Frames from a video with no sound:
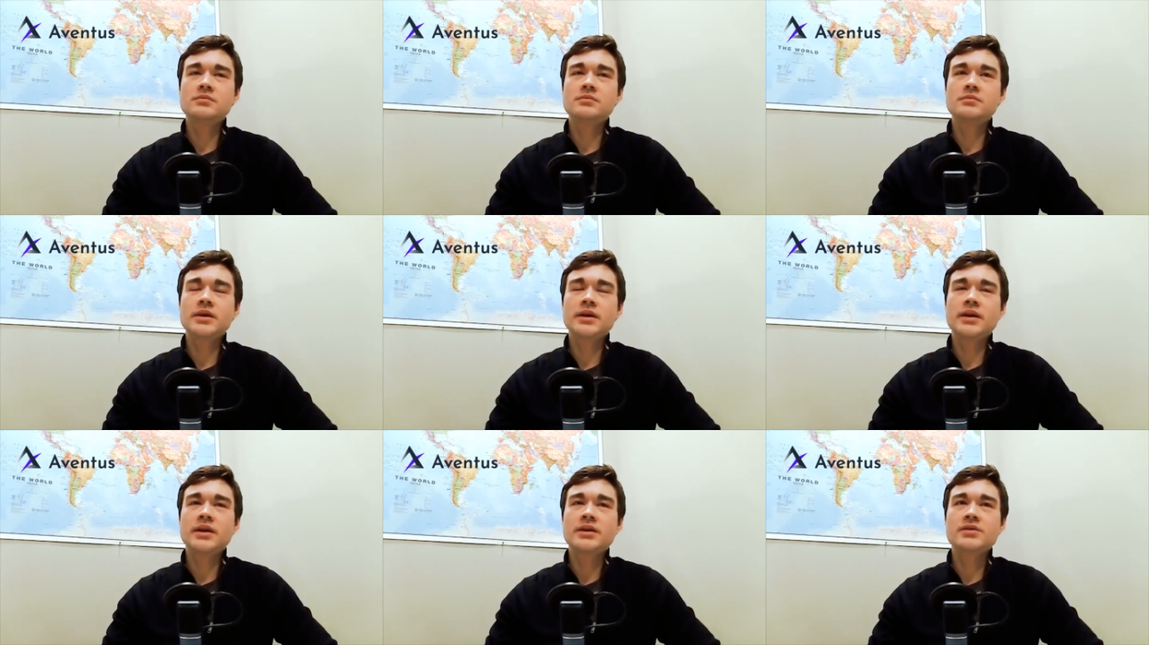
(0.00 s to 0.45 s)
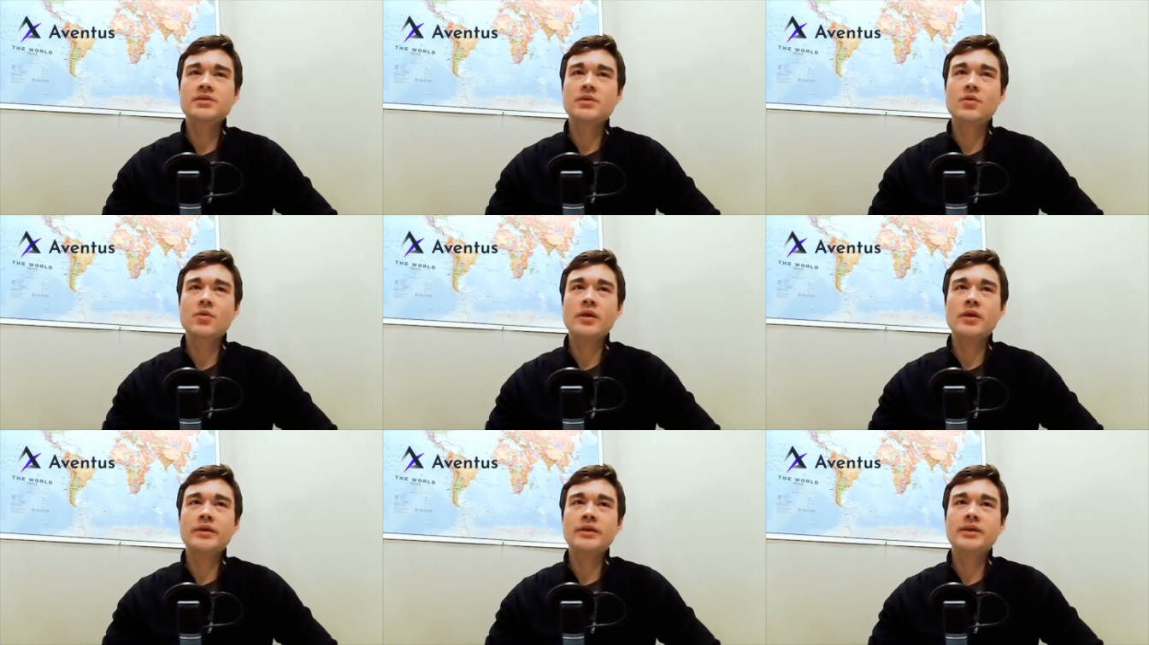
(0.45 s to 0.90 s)
I guess, a
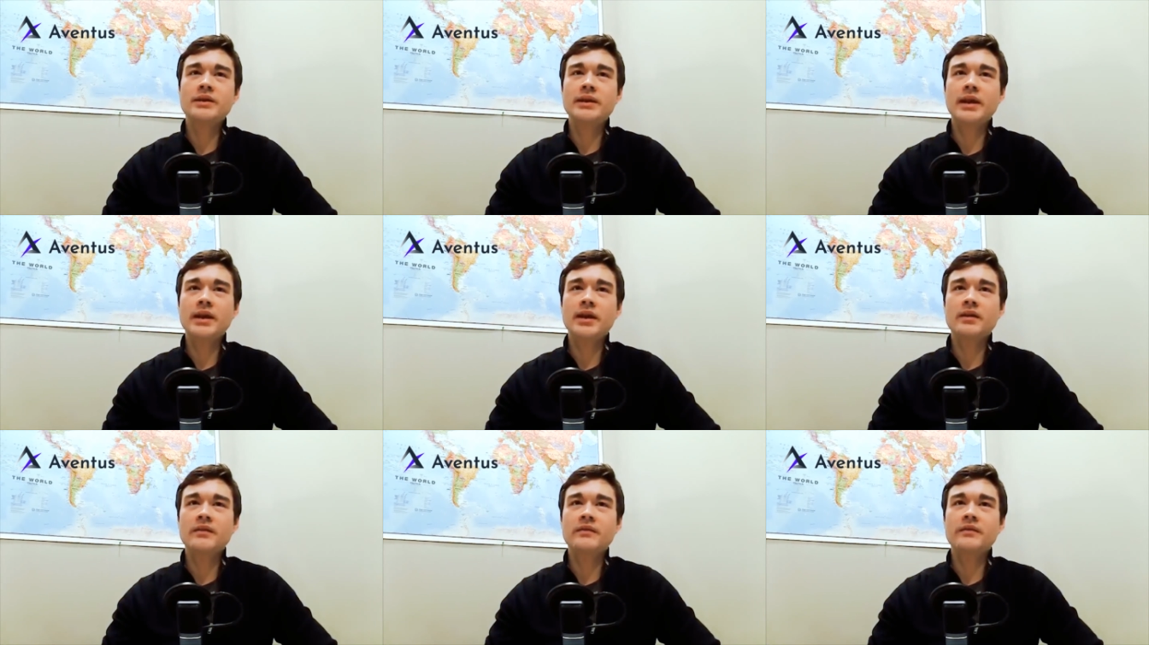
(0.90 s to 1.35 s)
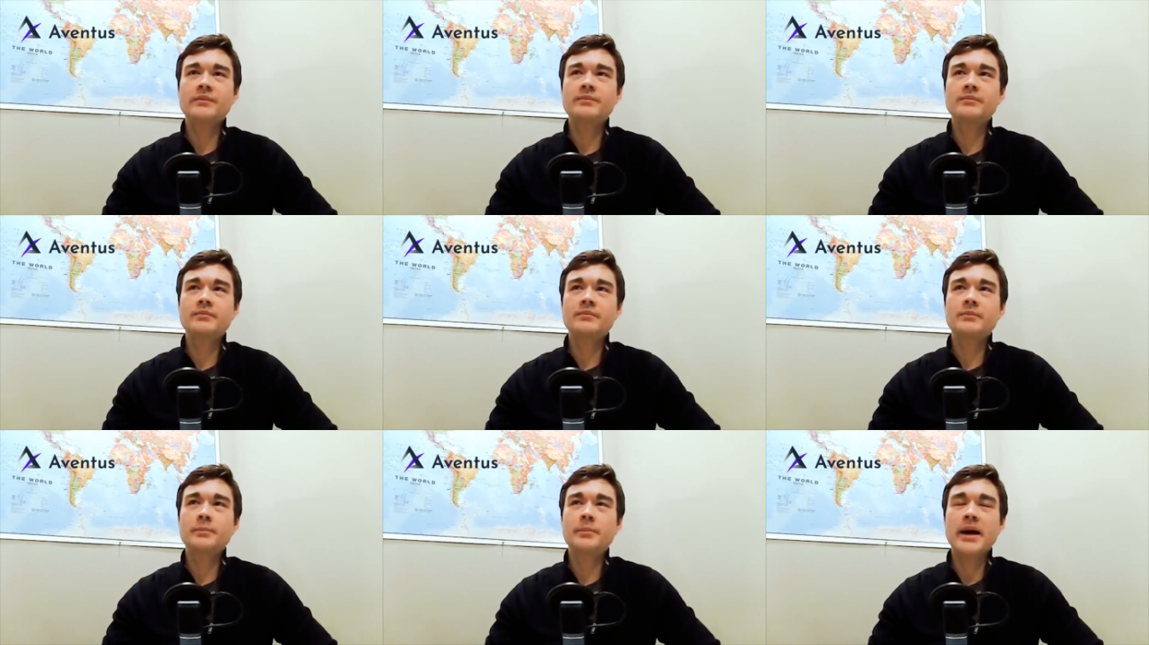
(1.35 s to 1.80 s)
quantitative
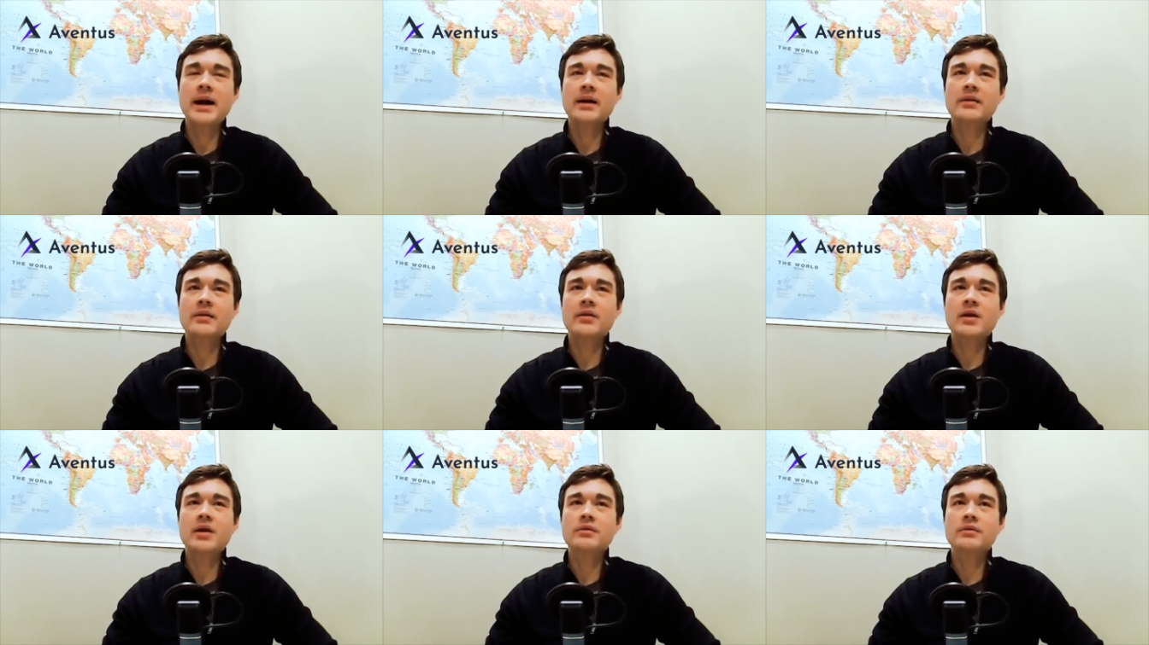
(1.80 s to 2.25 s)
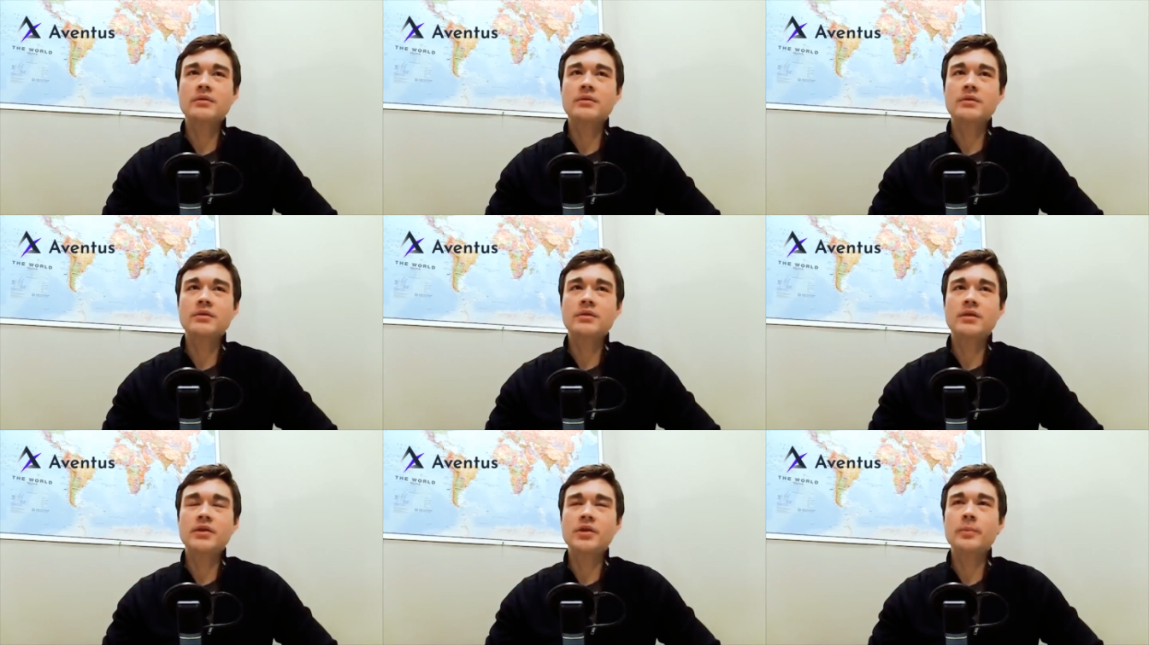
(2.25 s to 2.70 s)
background,
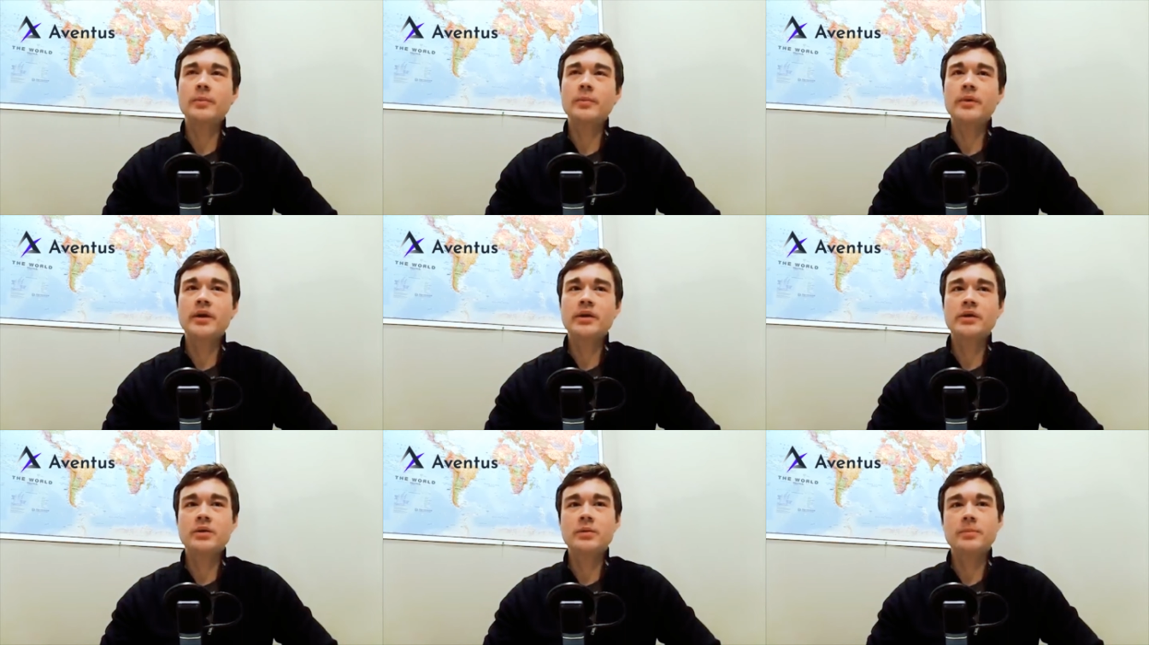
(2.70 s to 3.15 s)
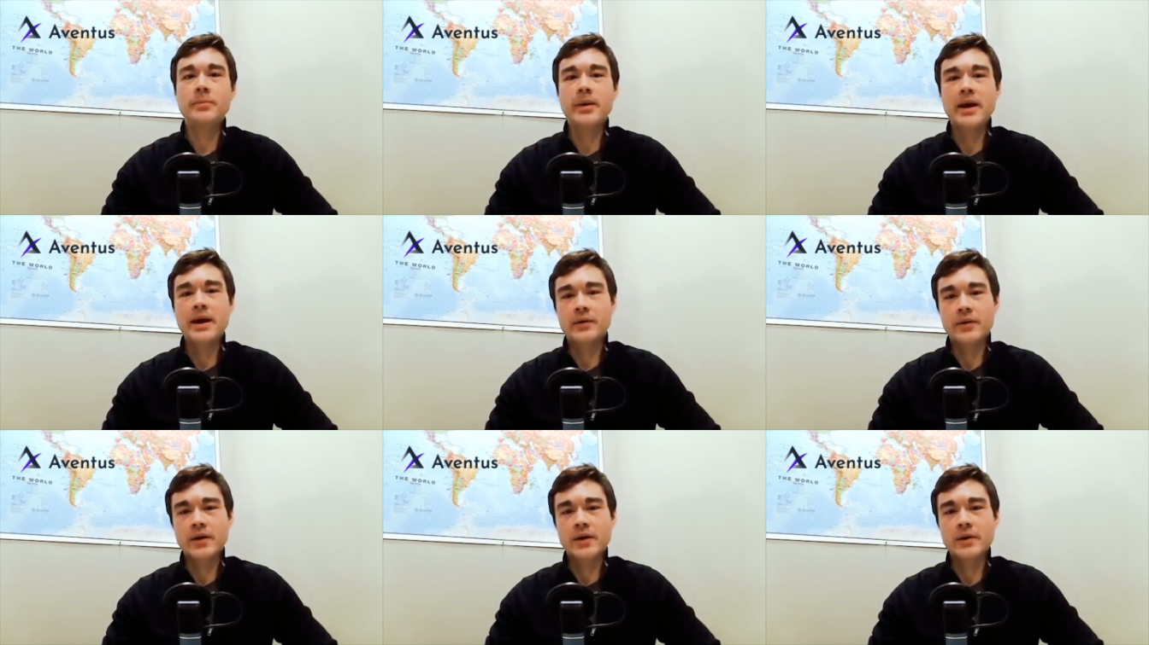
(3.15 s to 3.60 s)
a numerical
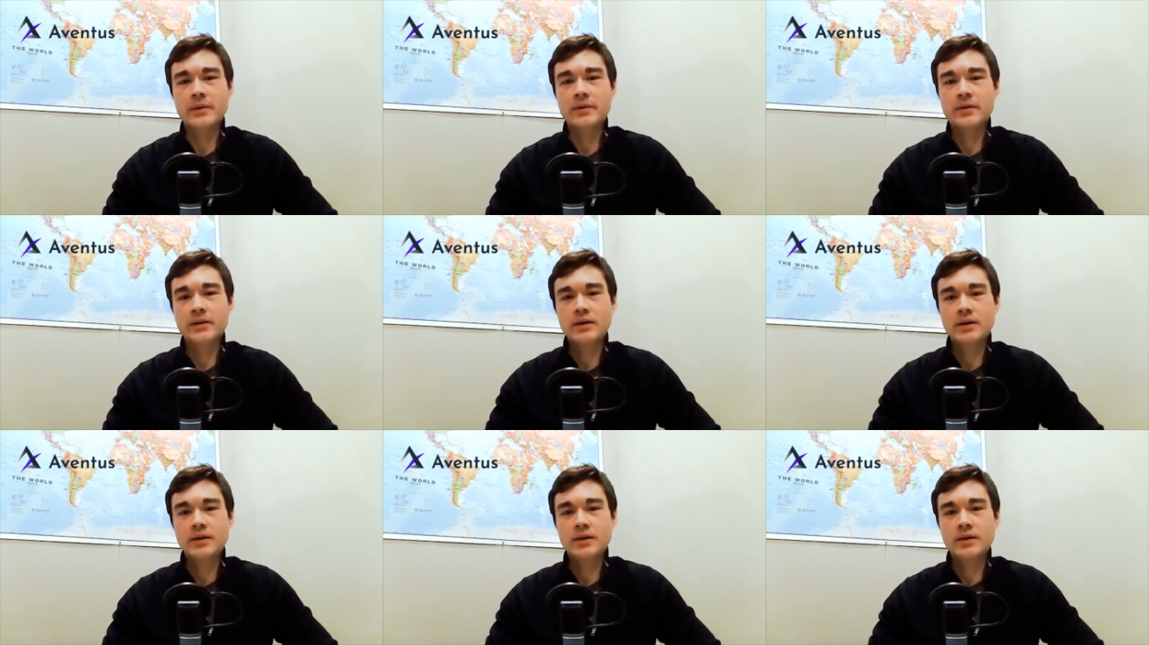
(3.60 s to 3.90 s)
background.